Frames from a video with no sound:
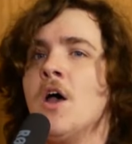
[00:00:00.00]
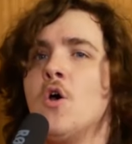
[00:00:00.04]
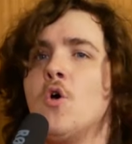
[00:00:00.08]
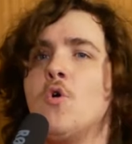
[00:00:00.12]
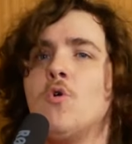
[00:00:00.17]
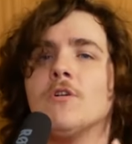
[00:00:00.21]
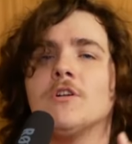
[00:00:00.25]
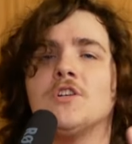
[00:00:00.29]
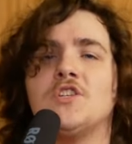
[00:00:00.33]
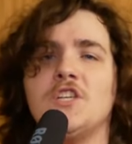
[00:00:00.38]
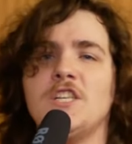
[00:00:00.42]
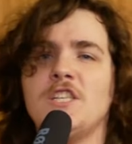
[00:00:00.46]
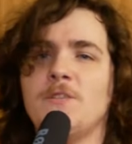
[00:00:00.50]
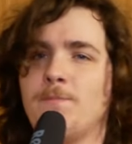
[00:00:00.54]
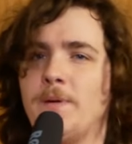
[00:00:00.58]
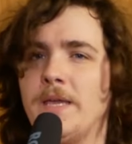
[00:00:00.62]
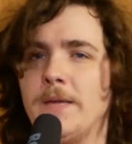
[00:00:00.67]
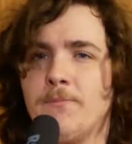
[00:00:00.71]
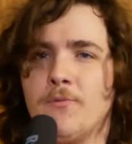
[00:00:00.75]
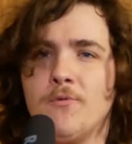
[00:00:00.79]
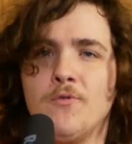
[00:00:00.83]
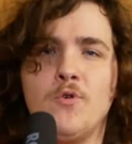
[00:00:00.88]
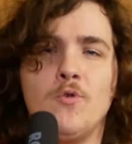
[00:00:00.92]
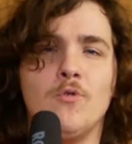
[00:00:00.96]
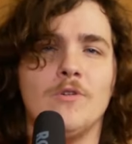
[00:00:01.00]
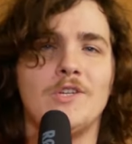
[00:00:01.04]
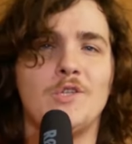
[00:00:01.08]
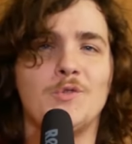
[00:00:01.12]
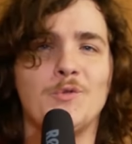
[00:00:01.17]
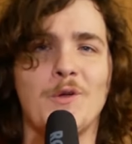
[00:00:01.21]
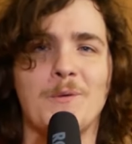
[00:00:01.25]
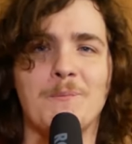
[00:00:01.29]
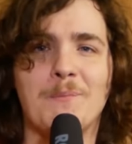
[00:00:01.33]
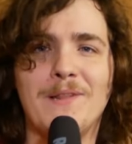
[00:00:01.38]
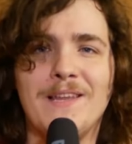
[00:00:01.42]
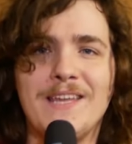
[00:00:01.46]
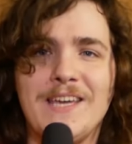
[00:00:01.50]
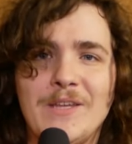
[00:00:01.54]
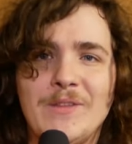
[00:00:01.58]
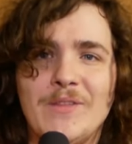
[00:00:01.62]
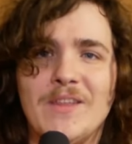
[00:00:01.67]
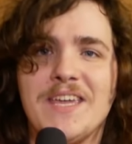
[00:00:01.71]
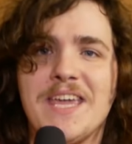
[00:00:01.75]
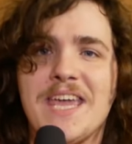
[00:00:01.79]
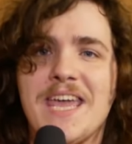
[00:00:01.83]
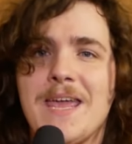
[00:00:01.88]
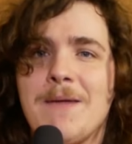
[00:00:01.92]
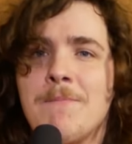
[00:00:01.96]
who are just people who enjoy playing
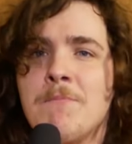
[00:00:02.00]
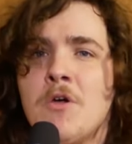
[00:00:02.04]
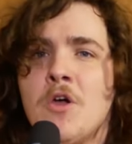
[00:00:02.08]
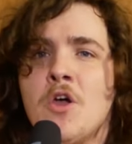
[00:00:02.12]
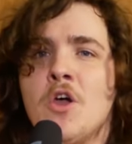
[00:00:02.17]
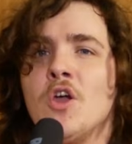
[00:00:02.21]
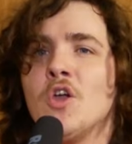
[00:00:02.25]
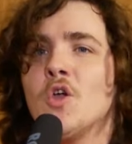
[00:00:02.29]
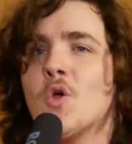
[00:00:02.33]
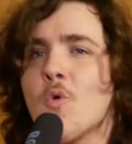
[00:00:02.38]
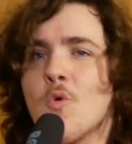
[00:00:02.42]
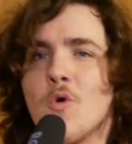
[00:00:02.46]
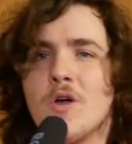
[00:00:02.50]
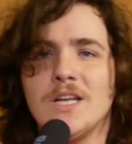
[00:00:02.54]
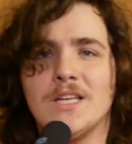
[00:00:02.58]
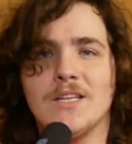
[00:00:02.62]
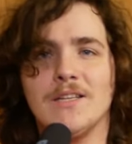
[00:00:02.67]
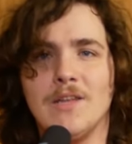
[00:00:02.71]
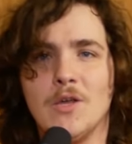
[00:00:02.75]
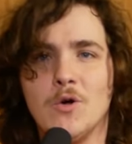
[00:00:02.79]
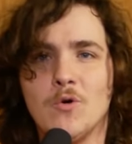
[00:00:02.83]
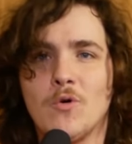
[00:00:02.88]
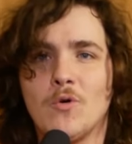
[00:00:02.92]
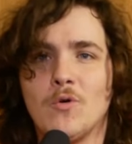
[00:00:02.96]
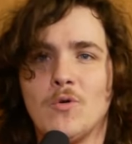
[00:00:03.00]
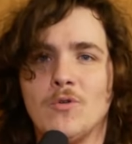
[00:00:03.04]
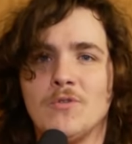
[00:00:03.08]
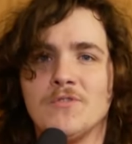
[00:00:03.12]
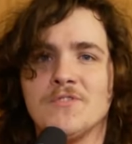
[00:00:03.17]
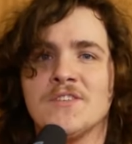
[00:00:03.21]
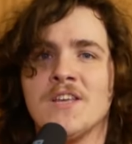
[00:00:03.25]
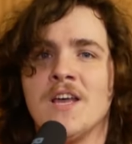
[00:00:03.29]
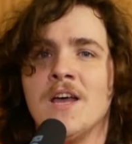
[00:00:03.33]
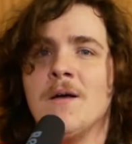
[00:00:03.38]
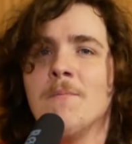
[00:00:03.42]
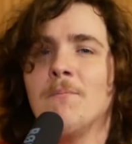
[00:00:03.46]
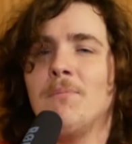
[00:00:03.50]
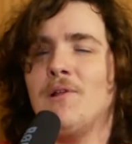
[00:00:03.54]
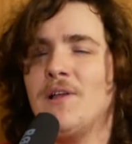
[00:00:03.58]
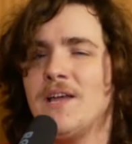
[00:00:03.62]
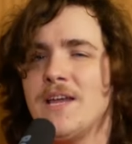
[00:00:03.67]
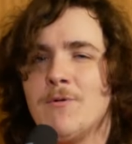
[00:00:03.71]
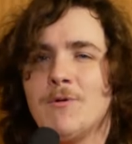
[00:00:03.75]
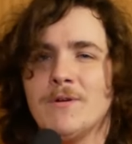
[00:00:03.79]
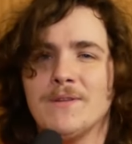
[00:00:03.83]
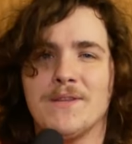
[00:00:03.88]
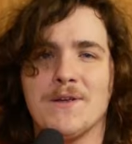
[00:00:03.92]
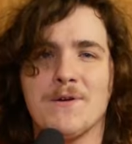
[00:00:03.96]
the game, going to locals,
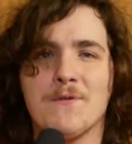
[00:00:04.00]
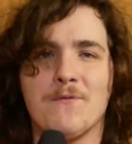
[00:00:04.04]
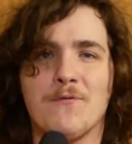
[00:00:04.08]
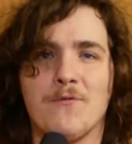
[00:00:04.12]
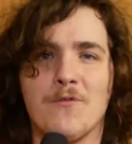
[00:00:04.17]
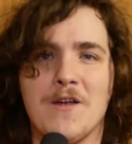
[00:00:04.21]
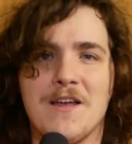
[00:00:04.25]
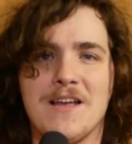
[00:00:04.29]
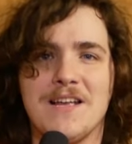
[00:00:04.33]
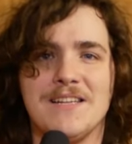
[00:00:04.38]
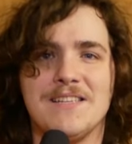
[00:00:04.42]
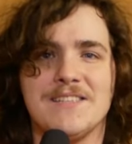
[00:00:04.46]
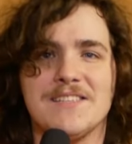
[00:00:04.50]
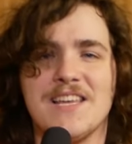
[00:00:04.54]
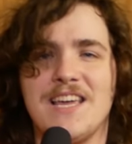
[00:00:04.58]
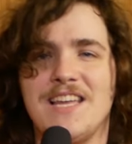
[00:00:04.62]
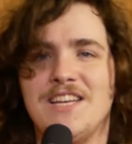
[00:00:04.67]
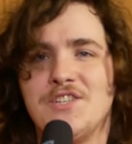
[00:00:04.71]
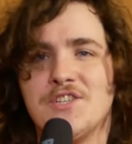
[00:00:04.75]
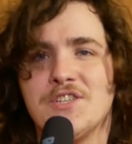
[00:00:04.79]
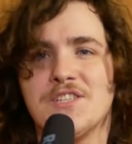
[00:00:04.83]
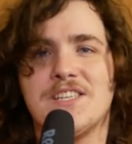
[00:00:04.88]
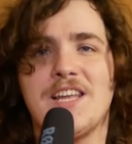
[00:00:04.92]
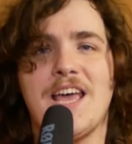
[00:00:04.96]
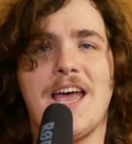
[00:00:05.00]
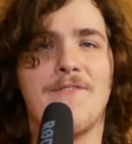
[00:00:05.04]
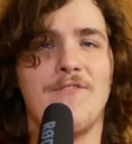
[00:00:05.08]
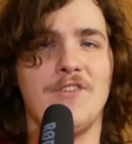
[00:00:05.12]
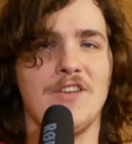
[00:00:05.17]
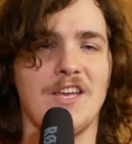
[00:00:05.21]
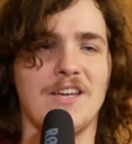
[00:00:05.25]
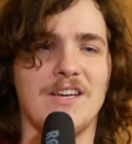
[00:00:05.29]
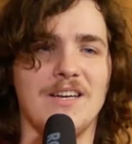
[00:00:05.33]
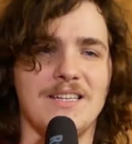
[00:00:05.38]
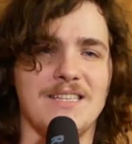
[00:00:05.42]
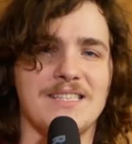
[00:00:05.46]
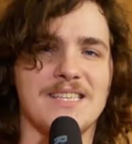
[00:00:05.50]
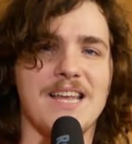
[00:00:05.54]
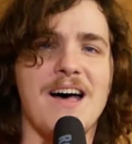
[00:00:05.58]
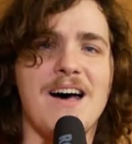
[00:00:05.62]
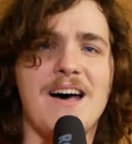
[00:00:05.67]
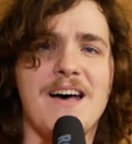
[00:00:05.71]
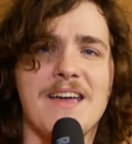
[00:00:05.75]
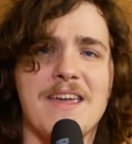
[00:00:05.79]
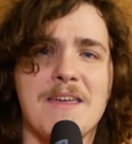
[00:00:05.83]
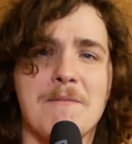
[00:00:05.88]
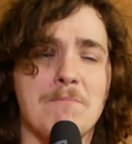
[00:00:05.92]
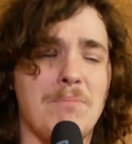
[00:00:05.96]
playing with their friends, and just having a good
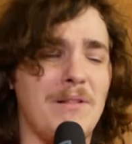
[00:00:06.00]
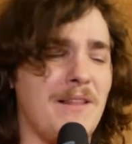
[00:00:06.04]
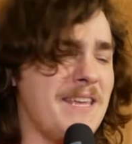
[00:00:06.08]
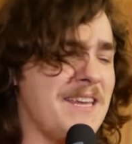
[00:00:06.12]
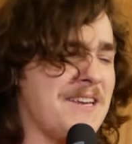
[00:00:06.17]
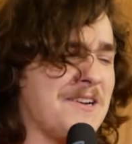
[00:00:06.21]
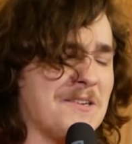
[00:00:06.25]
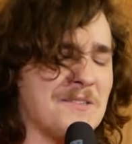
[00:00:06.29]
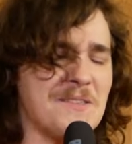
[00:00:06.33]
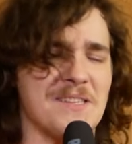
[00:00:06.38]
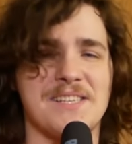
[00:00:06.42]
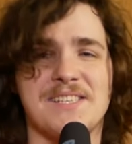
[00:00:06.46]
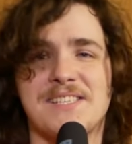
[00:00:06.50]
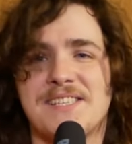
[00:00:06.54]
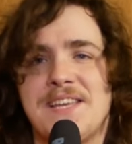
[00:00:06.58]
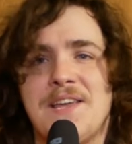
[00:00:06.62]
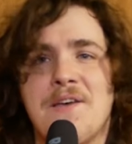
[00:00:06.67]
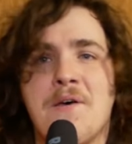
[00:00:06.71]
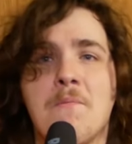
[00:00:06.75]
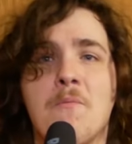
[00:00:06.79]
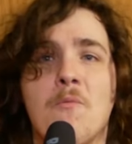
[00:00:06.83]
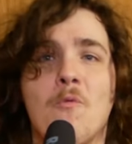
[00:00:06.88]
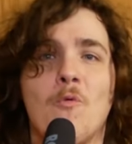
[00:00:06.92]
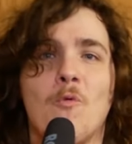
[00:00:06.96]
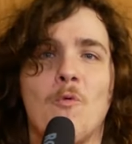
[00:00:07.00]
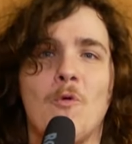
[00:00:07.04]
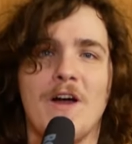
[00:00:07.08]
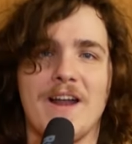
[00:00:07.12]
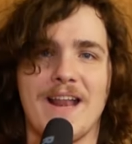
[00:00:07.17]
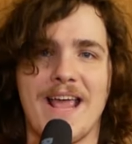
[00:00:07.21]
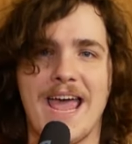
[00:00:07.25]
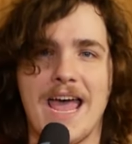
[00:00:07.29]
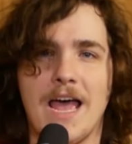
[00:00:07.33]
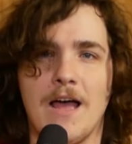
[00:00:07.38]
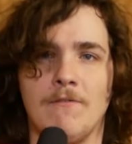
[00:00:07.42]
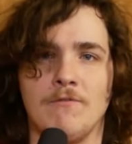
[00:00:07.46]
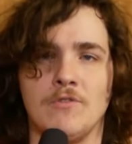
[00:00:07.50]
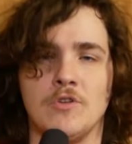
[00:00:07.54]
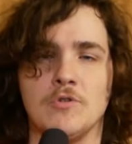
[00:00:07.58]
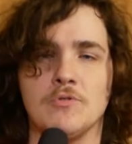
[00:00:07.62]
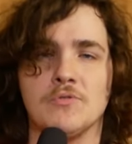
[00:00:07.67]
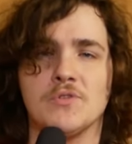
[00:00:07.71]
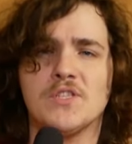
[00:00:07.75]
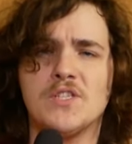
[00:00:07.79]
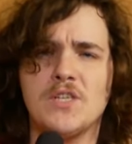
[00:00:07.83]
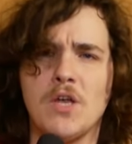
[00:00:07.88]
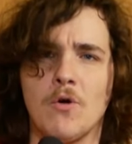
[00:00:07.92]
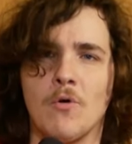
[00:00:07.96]
time, playing on the sim, what have you.
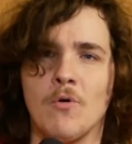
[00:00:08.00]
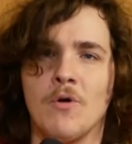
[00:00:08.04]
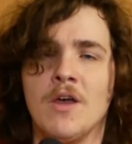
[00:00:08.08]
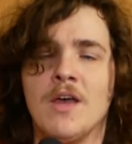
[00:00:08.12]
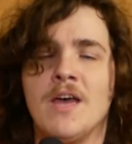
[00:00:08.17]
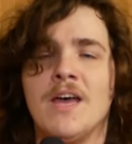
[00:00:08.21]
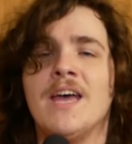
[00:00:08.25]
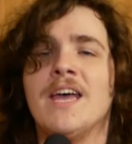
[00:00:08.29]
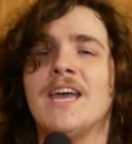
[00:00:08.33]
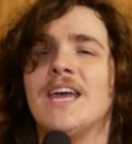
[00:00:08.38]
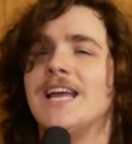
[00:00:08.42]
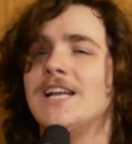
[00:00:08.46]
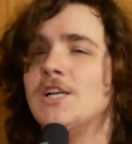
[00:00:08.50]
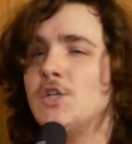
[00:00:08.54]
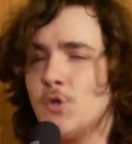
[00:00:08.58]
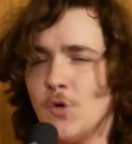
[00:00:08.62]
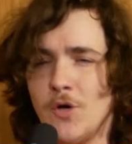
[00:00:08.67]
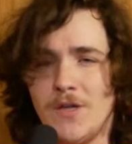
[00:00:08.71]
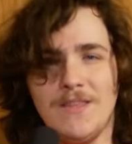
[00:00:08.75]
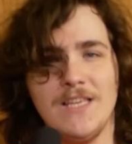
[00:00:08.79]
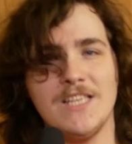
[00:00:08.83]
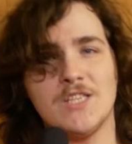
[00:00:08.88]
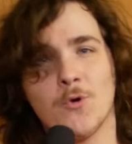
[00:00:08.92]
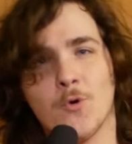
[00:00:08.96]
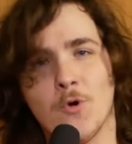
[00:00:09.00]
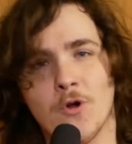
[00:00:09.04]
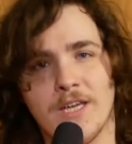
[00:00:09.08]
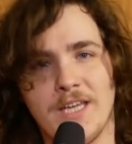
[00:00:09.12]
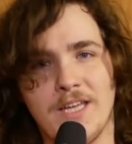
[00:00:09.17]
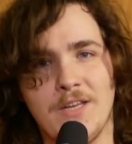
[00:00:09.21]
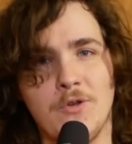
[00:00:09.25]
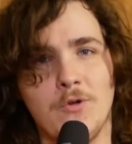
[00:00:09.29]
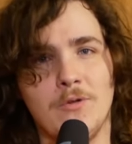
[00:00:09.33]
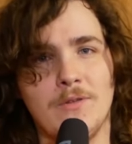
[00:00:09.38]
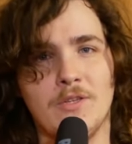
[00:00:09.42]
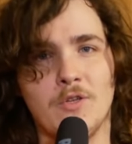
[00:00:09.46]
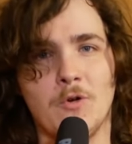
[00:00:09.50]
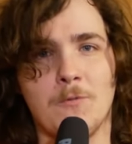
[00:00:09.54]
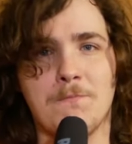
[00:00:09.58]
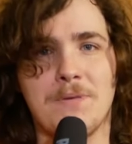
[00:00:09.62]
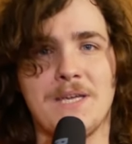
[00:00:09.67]
So, enjoy these quirky new little